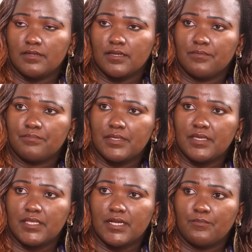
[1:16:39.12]

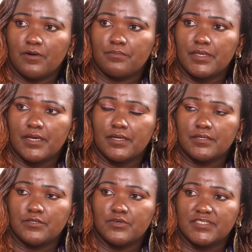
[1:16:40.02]
Nikampigia nikamwambia,
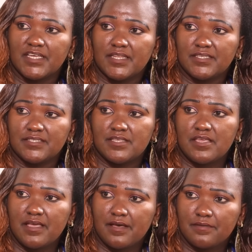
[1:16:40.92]
your son
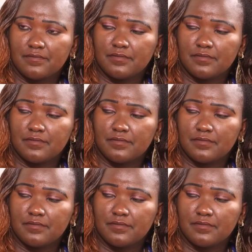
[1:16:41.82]
is here.